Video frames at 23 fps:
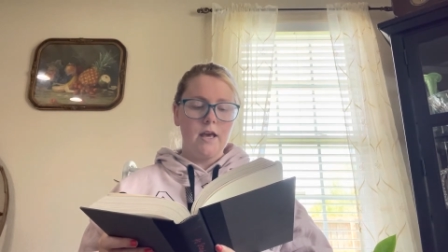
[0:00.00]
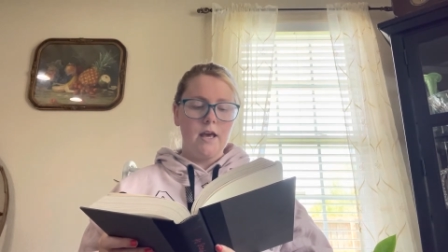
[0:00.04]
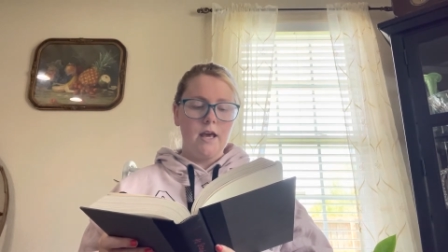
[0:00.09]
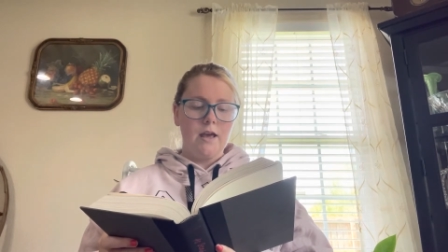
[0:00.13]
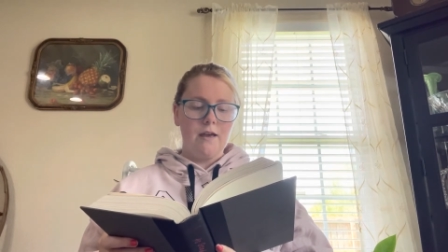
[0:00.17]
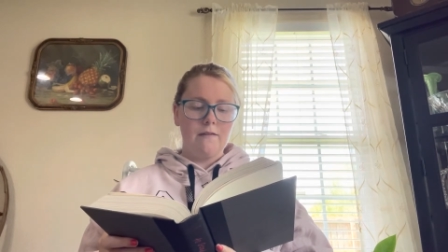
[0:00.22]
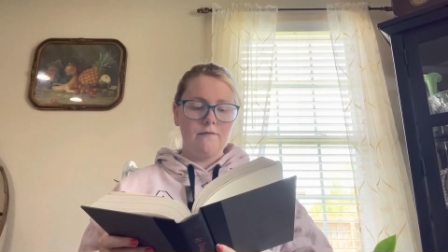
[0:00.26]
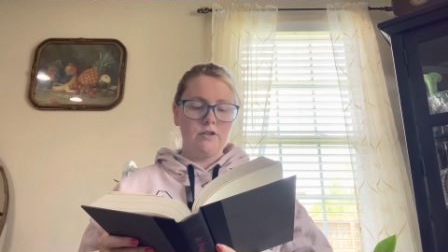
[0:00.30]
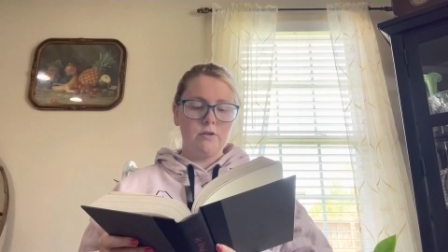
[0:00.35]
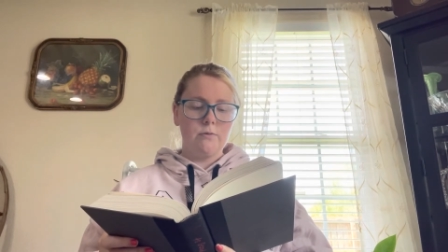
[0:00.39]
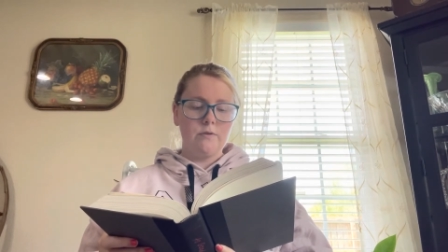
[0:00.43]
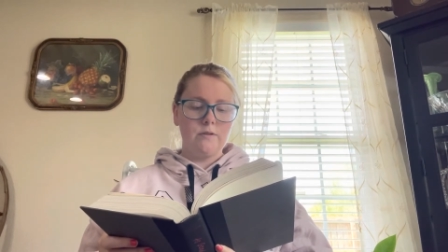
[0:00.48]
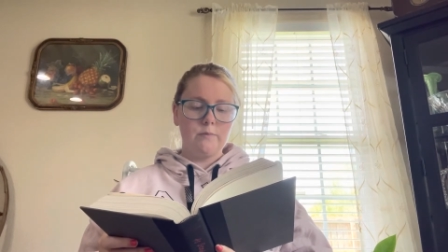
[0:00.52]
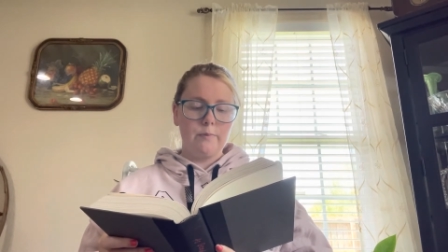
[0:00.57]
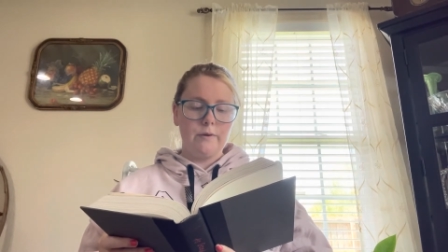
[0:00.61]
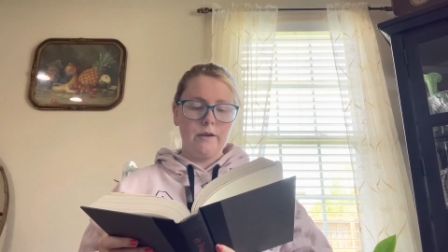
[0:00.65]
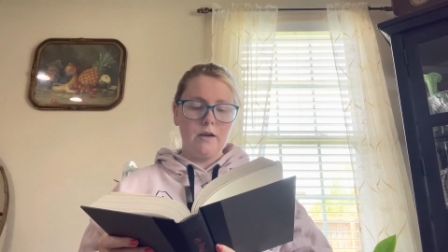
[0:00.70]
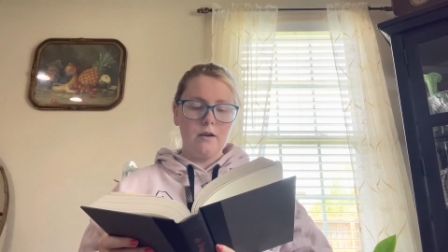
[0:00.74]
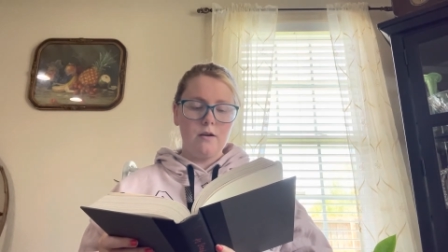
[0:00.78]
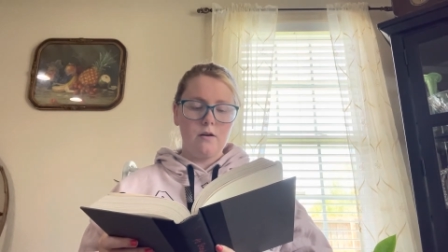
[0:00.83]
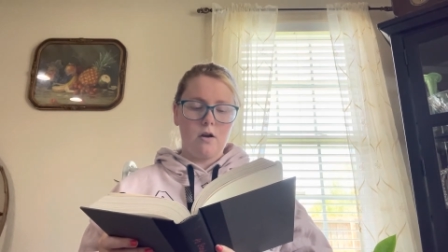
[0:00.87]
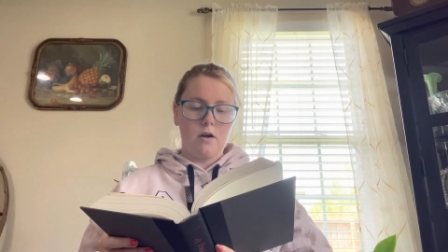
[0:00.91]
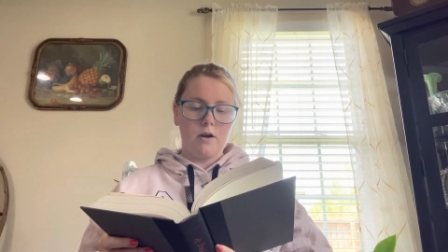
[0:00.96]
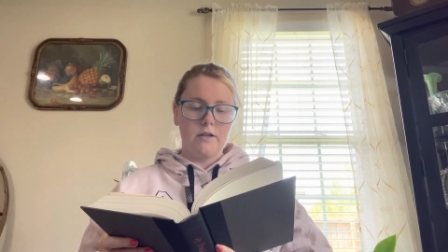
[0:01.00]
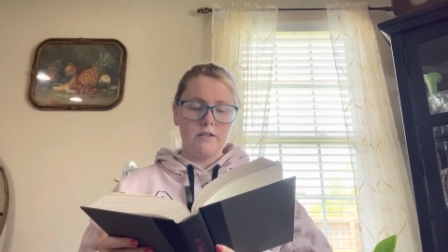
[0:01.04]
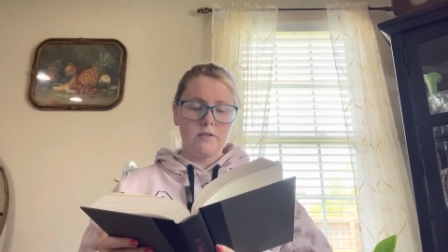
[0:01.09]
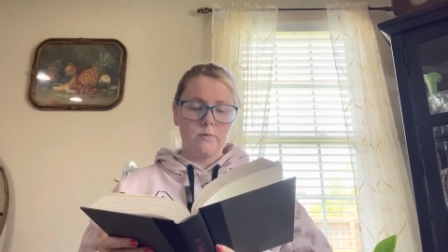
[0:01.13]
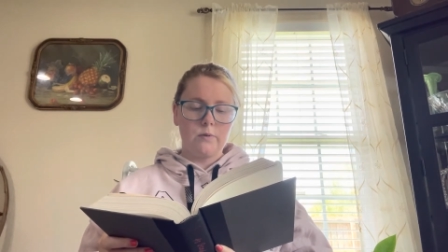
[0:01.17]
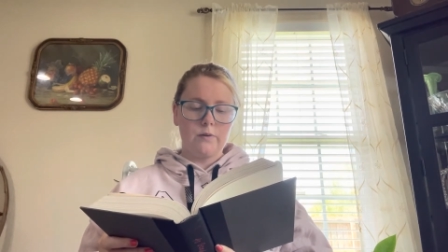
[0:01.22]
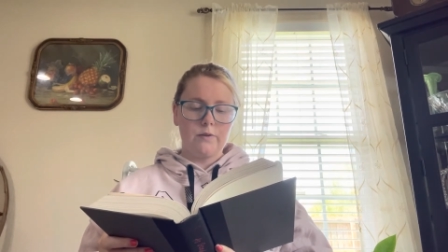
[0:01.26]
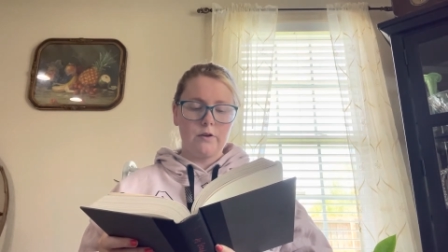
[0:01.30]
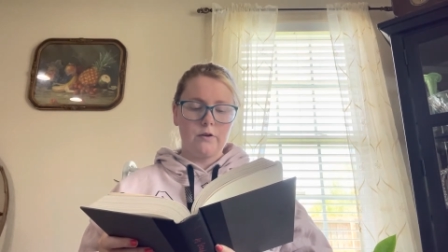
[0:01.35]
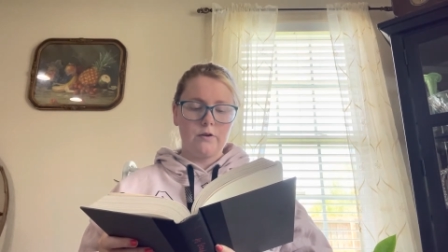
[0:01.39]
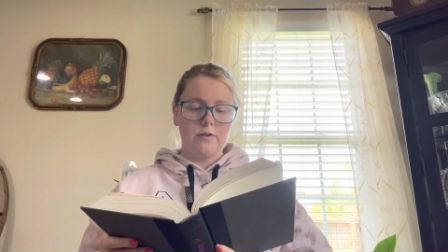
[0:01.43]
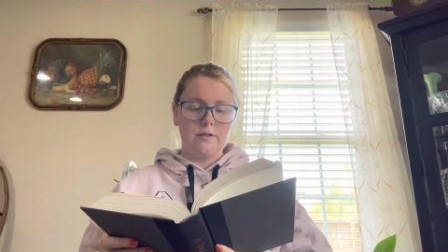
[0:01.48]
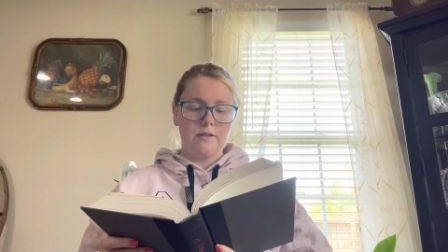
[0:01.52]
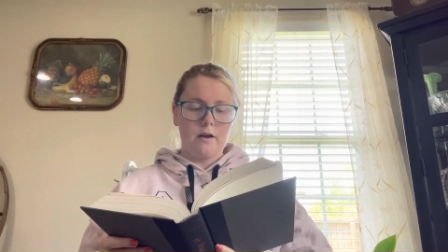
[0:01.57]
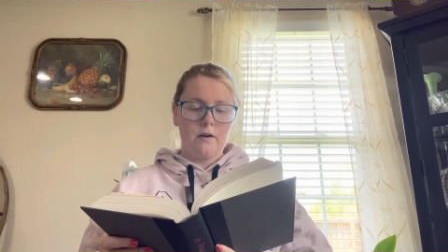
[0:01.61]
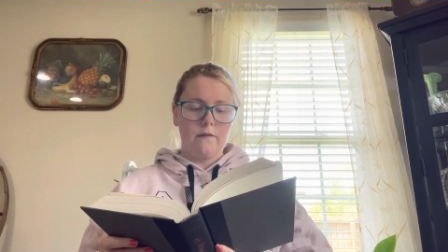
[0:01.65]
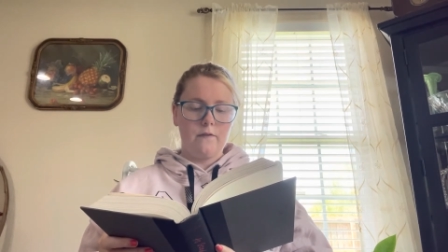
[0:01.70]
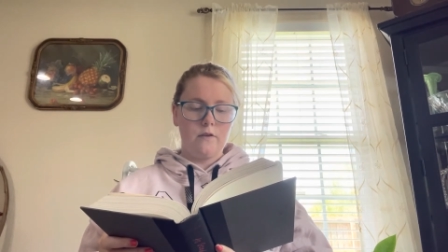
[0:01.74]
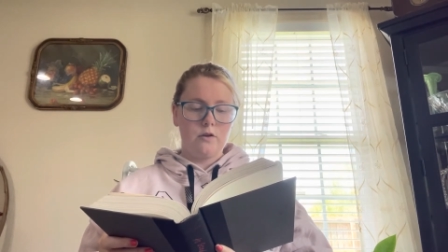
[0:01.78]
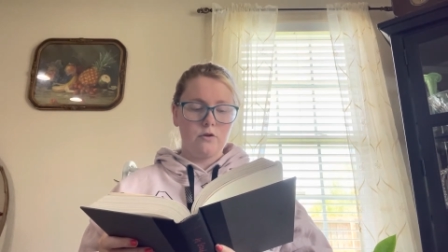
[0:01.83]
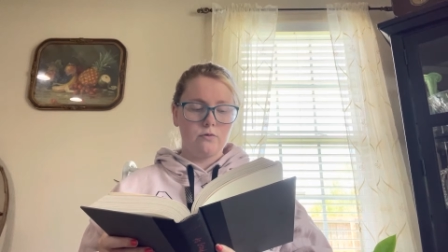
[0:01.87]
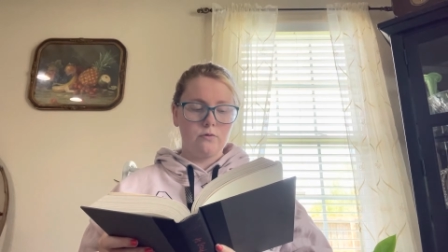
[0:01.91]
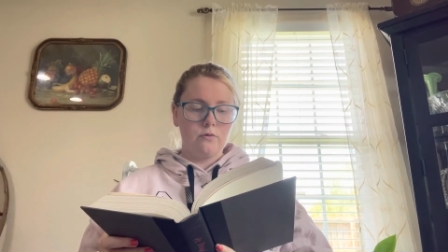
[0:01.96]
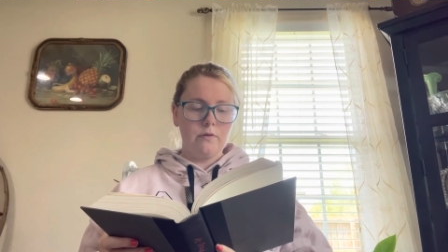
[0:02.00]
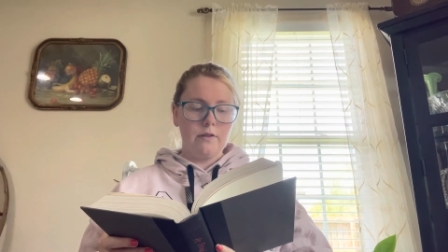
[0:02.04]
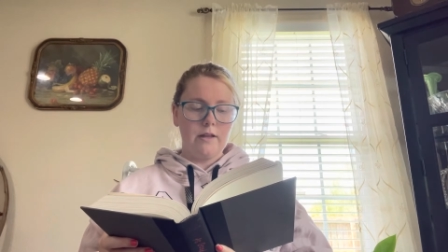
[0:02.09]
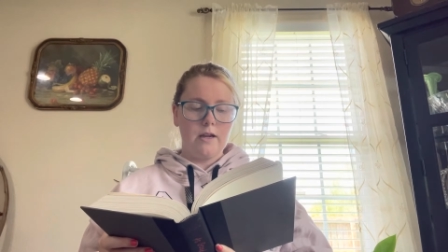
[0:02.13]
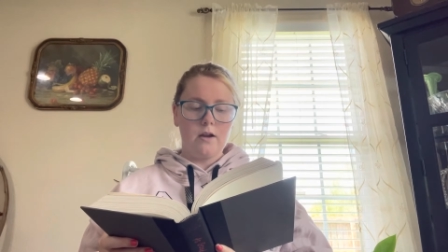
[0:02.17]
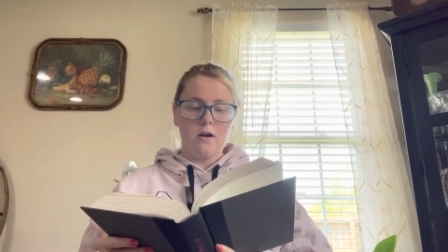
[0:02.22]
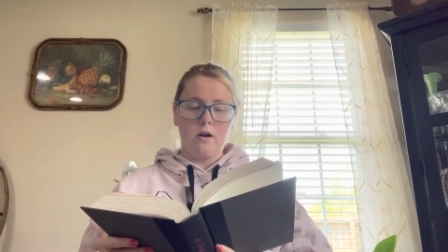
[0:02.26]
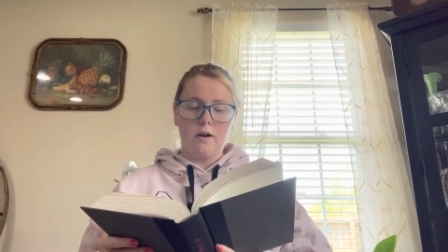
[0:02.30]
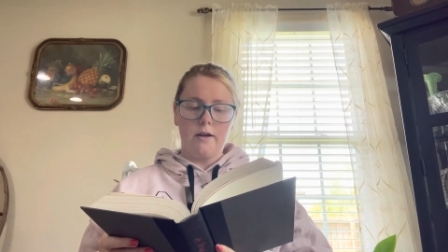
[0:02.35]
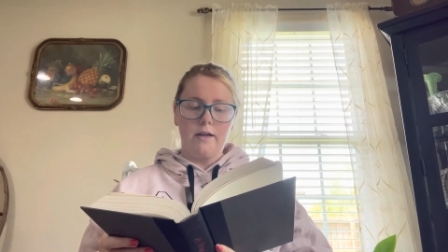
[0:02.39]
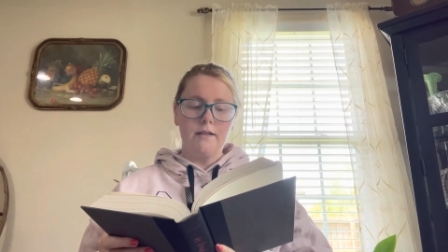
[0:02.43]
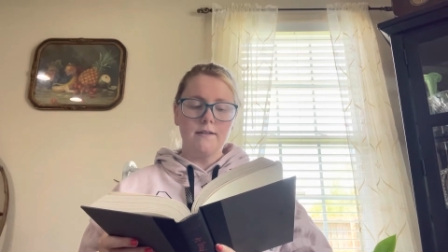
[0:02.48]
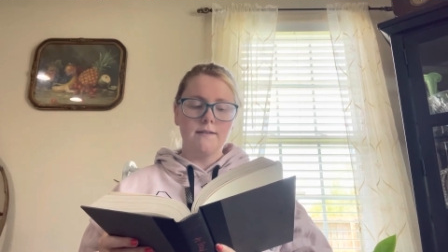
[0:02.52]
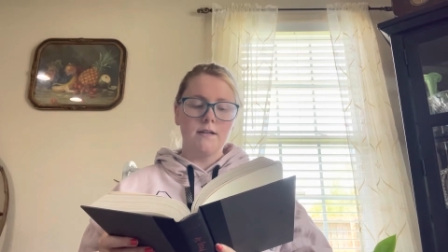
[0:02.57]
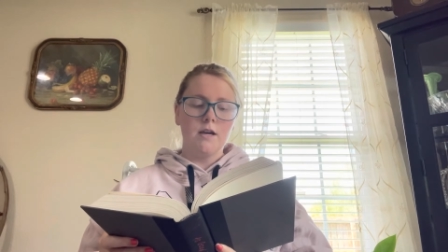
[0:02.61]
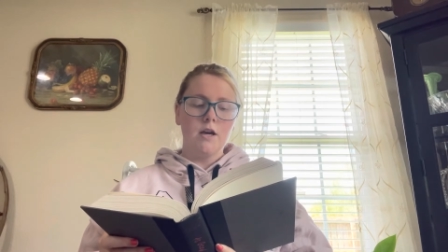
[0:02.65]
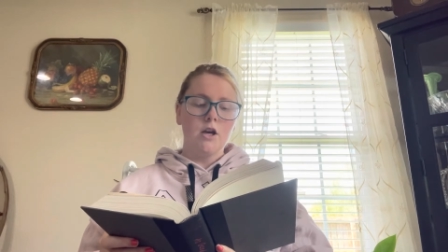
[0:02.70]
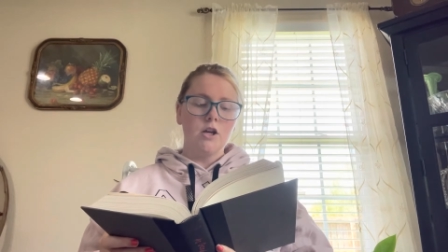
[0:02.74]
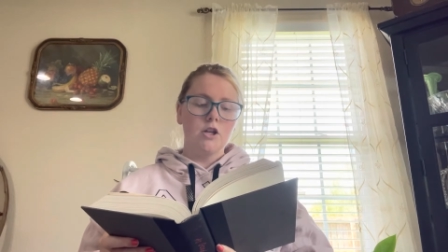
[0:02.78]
If she was being honest with herself, truly honest,